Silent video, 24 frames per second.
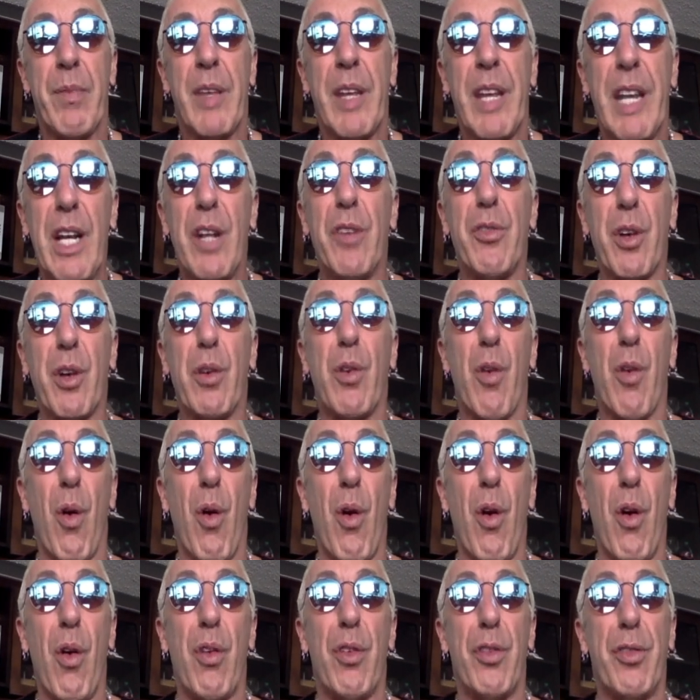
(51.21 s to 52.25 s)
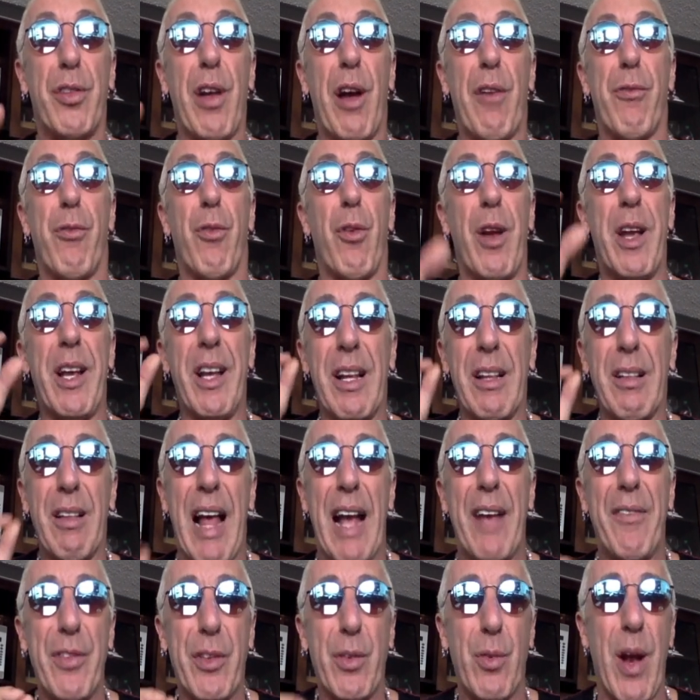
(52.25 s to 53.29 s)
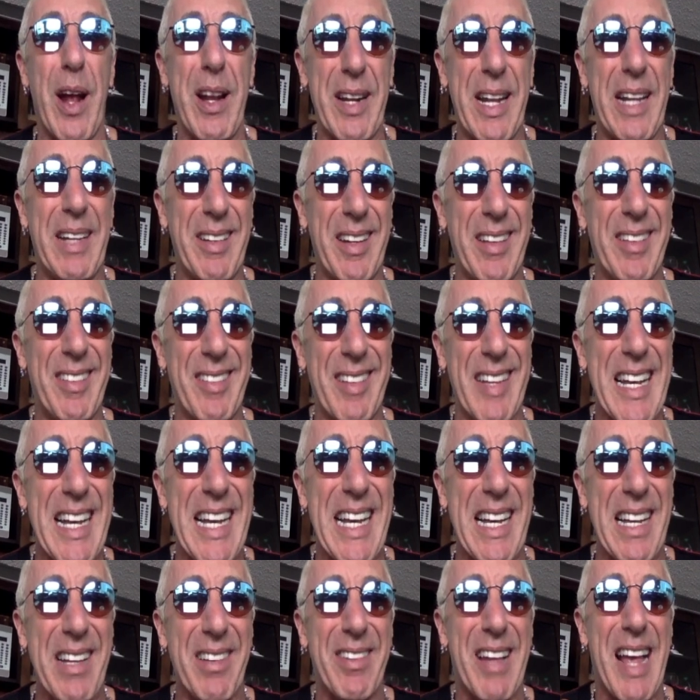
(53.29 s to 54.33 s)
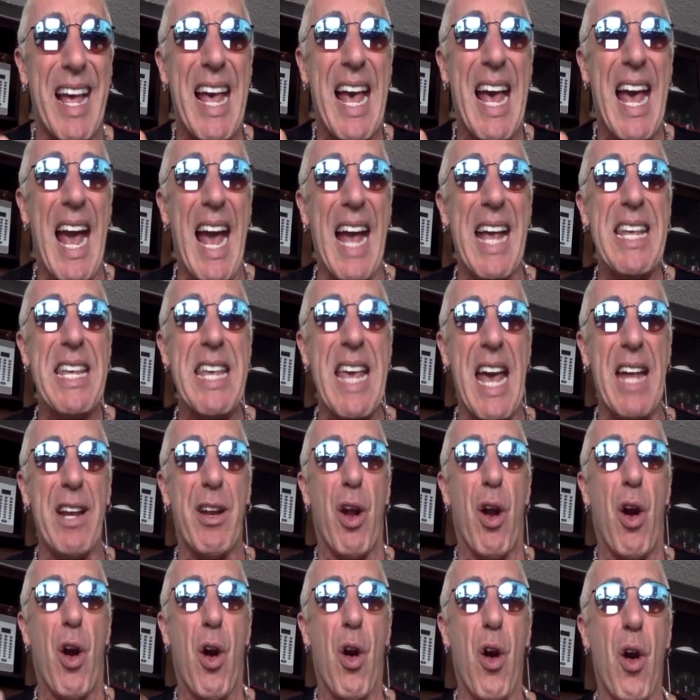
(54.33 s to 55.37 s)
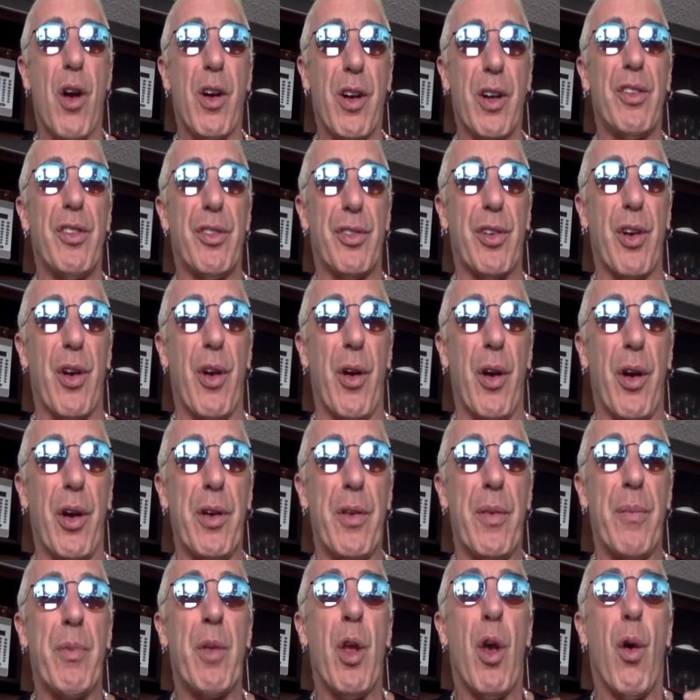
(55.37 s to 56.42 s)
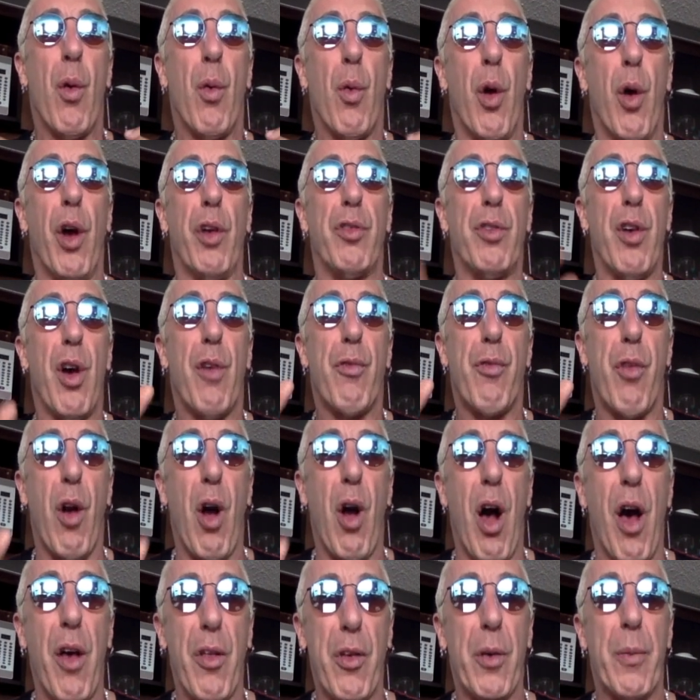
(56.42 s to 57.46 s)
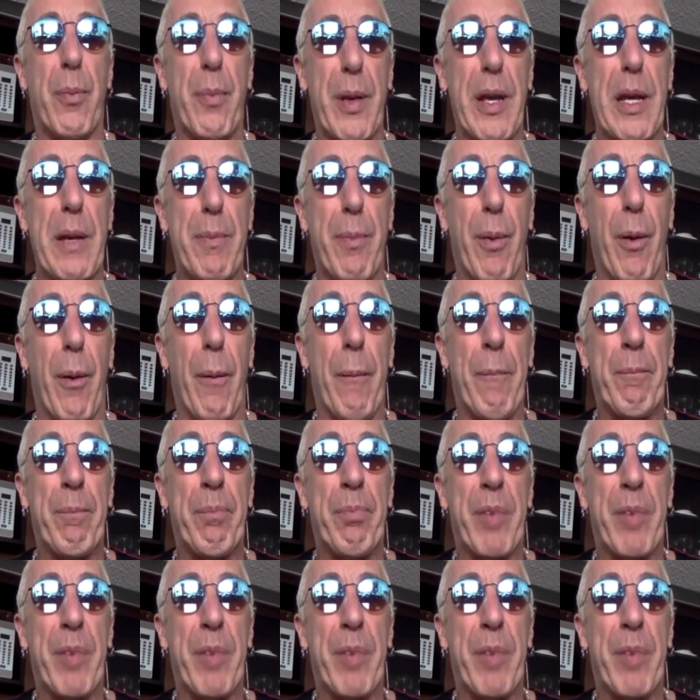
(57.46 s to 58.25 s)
Here's a girl suffering a life-threatening disease, and yet her concern was for other people.